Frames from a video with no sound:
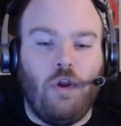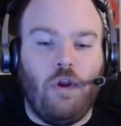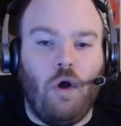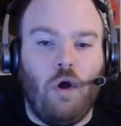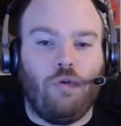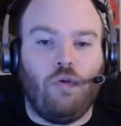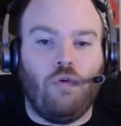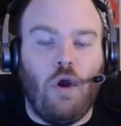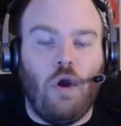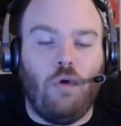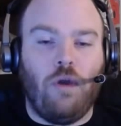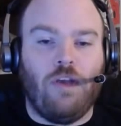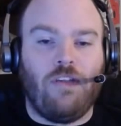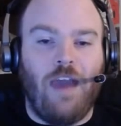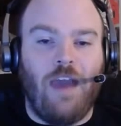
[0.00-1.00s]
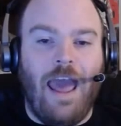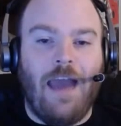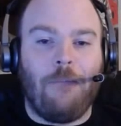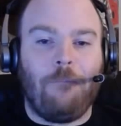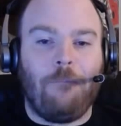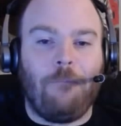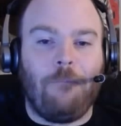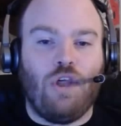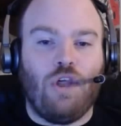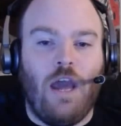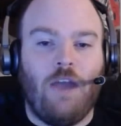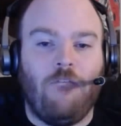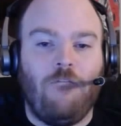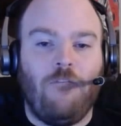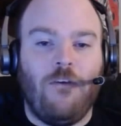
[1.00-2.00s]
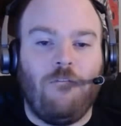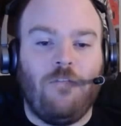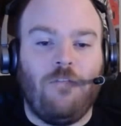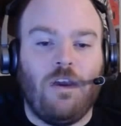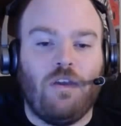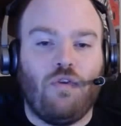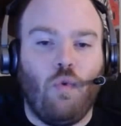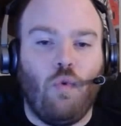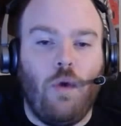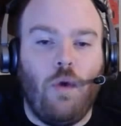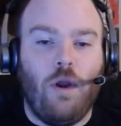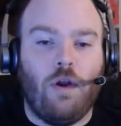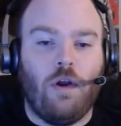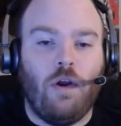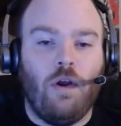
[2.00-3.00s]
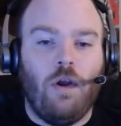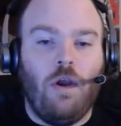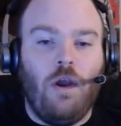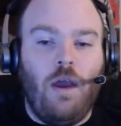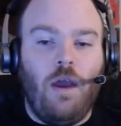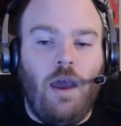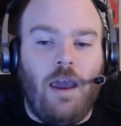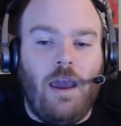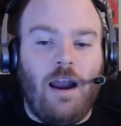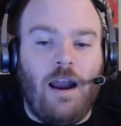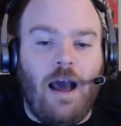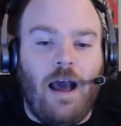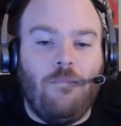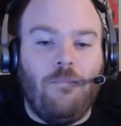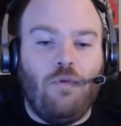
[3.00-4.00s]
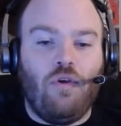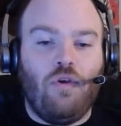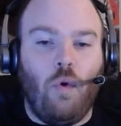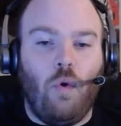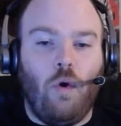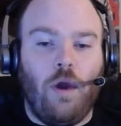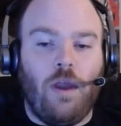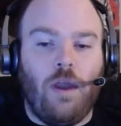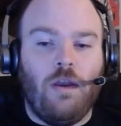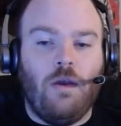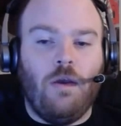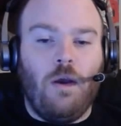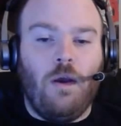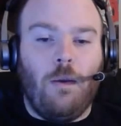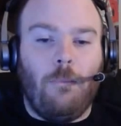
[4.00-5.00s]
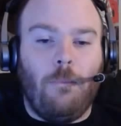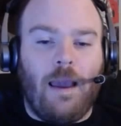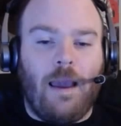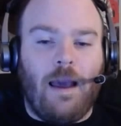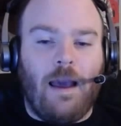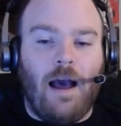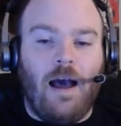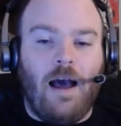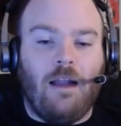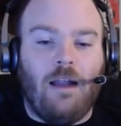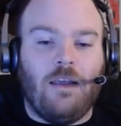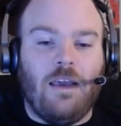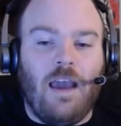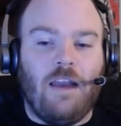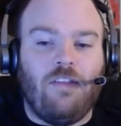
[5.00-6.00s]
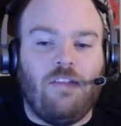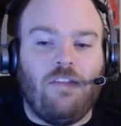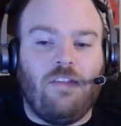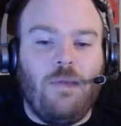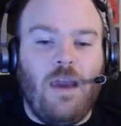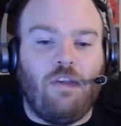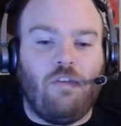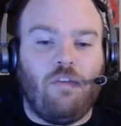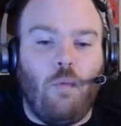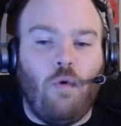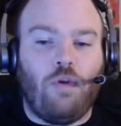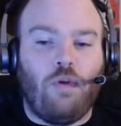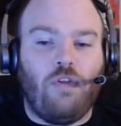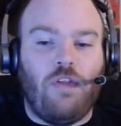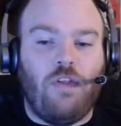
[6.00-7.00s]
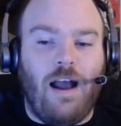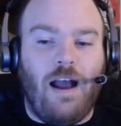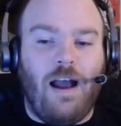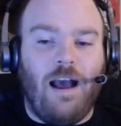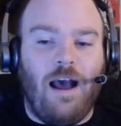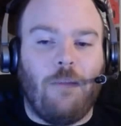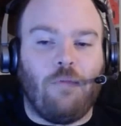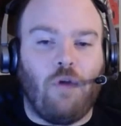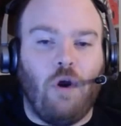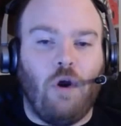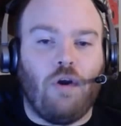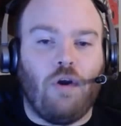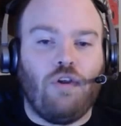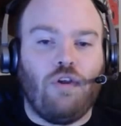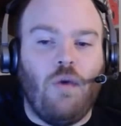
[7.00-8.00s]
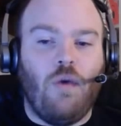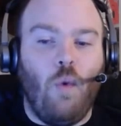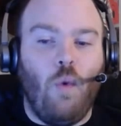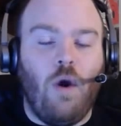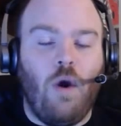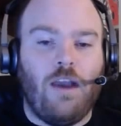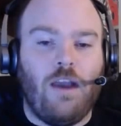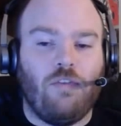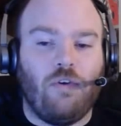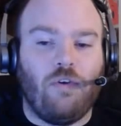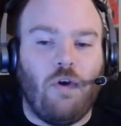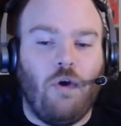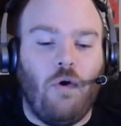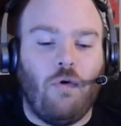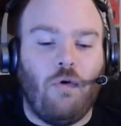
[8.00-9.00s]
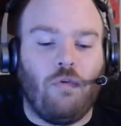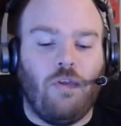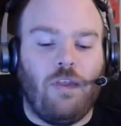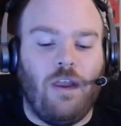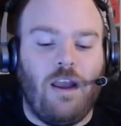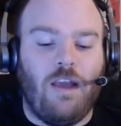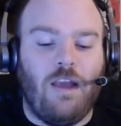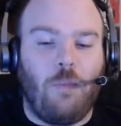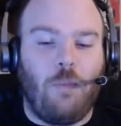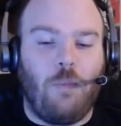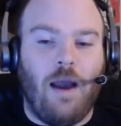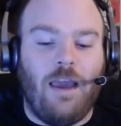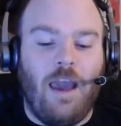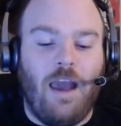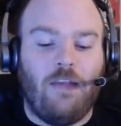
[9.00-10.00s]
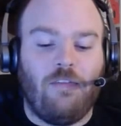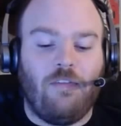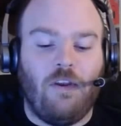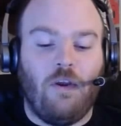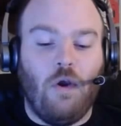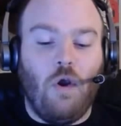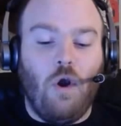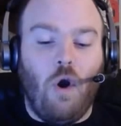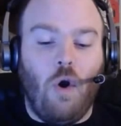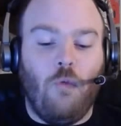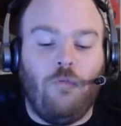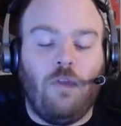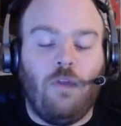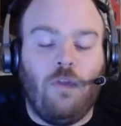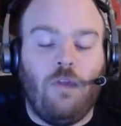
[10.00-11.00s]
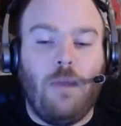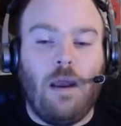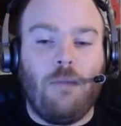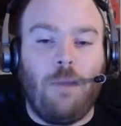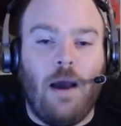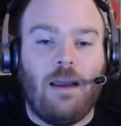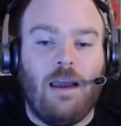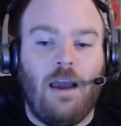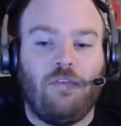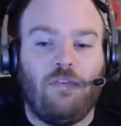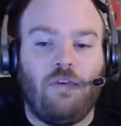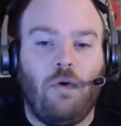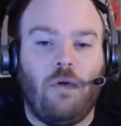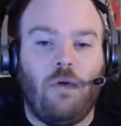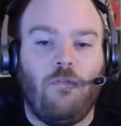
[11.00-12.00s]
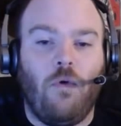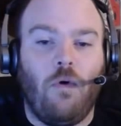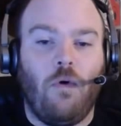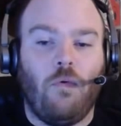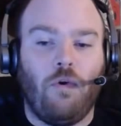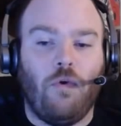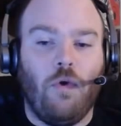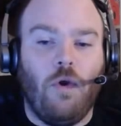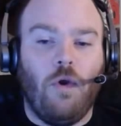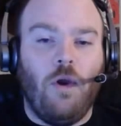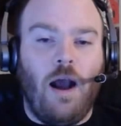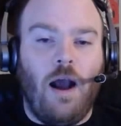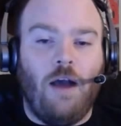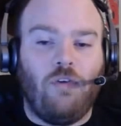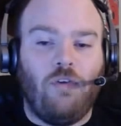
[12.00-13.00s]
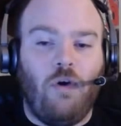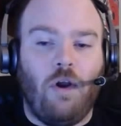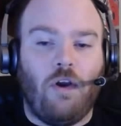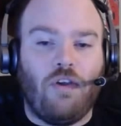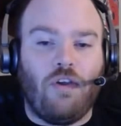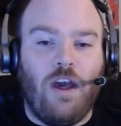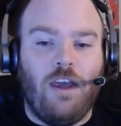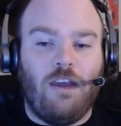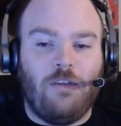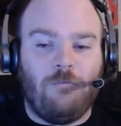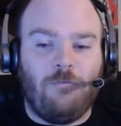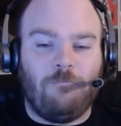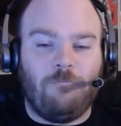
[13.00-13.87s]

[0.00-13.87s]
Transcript: also known as @bchad50 on Twitter, and I'm joined by colleague and CBSSports.com's RJ White as the co-host of today's podcast, and hopefully many podcasts going forward. How's it going, RJ?